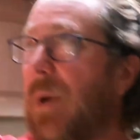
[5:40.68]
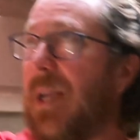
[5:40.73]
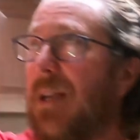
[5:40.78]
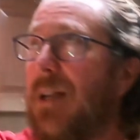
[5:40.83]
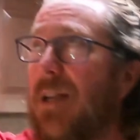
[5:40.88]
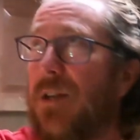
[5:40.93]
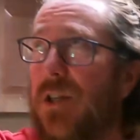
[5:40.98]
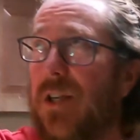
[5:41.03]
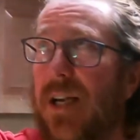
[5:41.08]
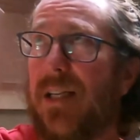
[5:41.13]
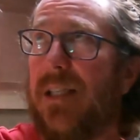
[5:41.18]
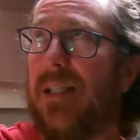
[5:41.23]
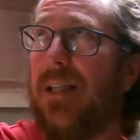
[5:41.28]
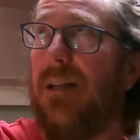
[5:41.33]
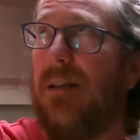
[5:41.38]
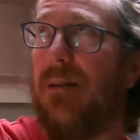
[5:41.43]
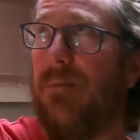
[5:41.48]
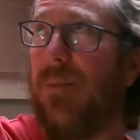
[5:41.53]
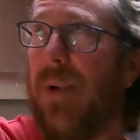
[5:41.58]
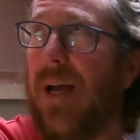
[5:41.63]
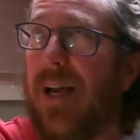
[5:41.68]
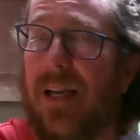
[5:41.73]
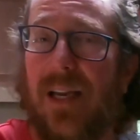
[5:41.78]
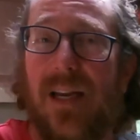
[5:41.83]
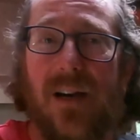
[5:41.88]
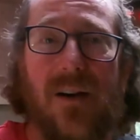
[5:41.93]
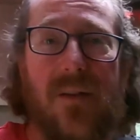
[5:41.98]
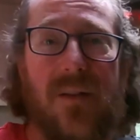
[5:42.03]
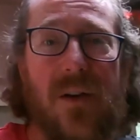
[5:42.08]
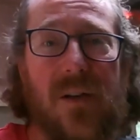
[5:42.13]
We can adjust it
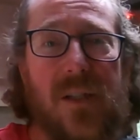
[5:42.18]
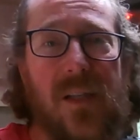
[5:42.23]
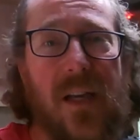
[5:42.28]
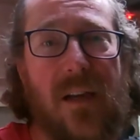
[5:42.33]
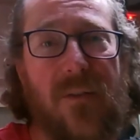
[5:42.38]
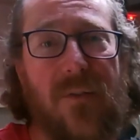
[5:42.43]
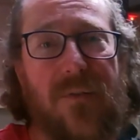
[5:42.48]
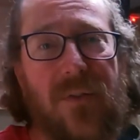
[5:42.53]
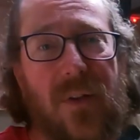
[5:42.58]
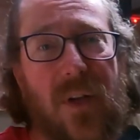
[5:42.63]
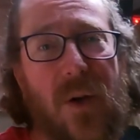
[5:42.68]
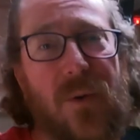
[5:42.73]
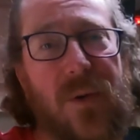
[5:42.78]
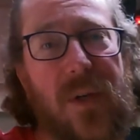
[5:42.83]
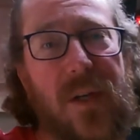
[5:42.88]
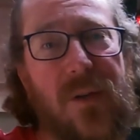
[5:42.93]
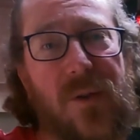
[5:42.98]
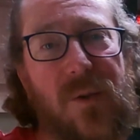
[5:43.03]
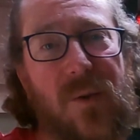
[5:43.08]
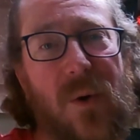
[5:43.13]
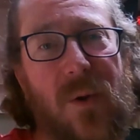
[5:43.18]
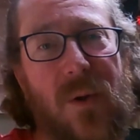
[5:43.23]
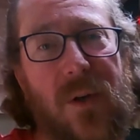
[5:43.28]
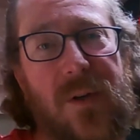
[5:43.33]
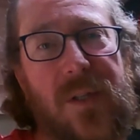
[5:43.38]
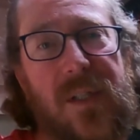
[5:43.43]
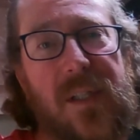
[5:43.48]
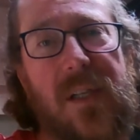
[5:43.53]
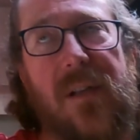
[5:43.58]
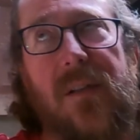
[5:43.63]
back here. There's like flow
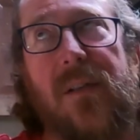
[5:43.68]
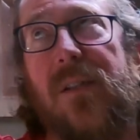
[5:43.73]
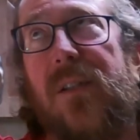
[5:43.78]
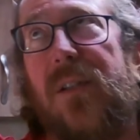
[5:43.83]
controllers.